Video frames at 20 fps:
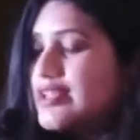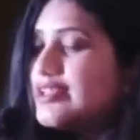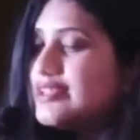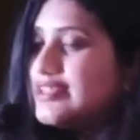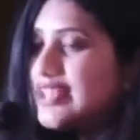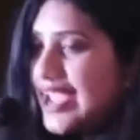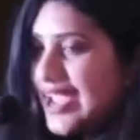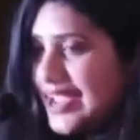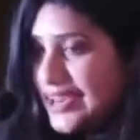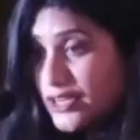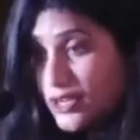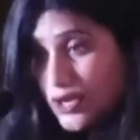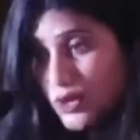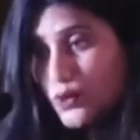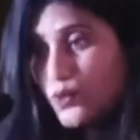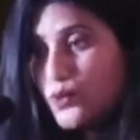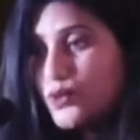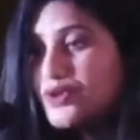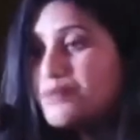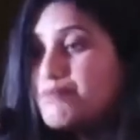They
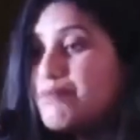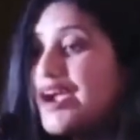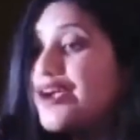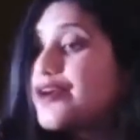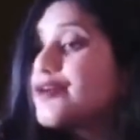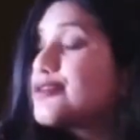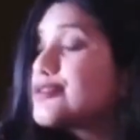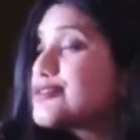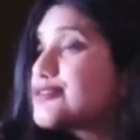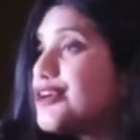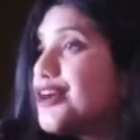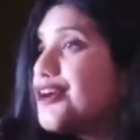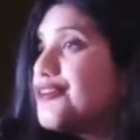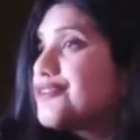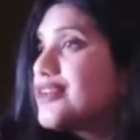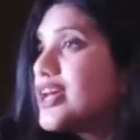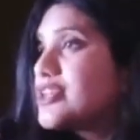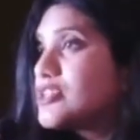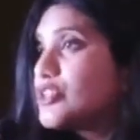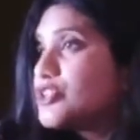include
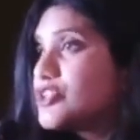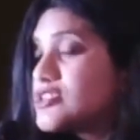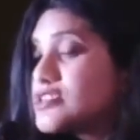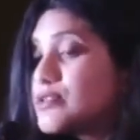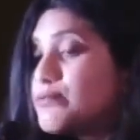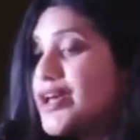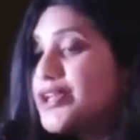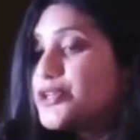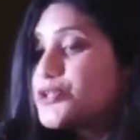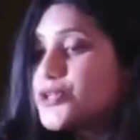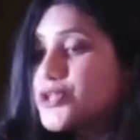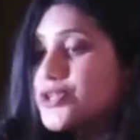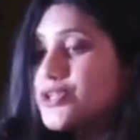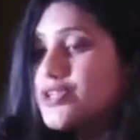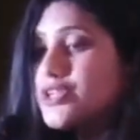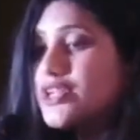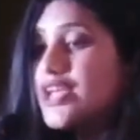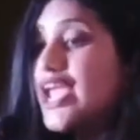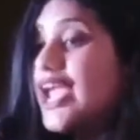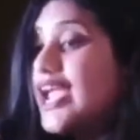Microsoft, as I just mentioned,
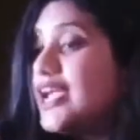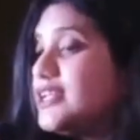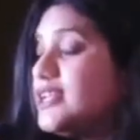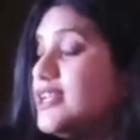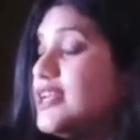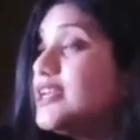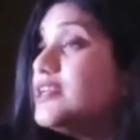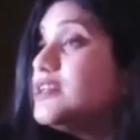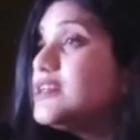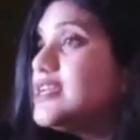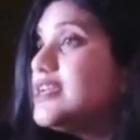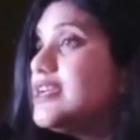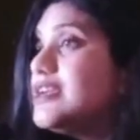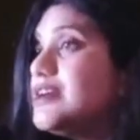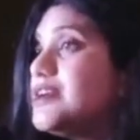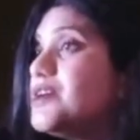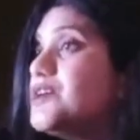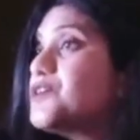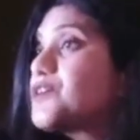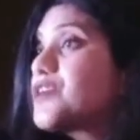AT&T,
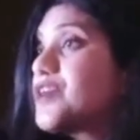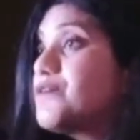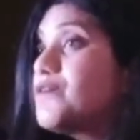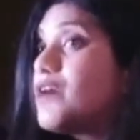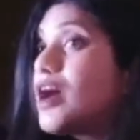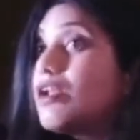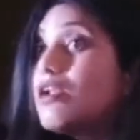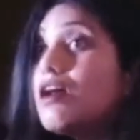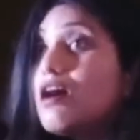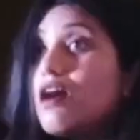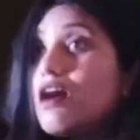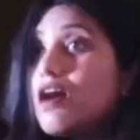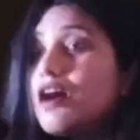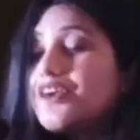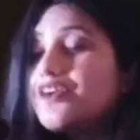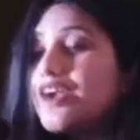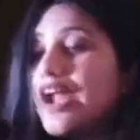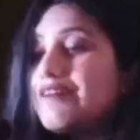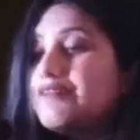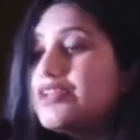Trevala, a
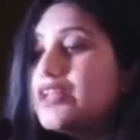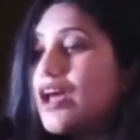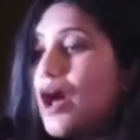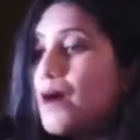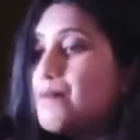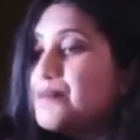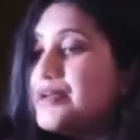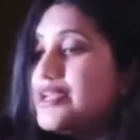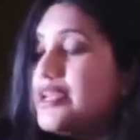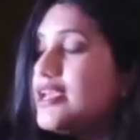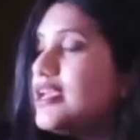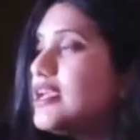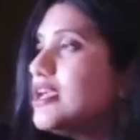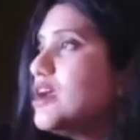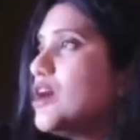travel company,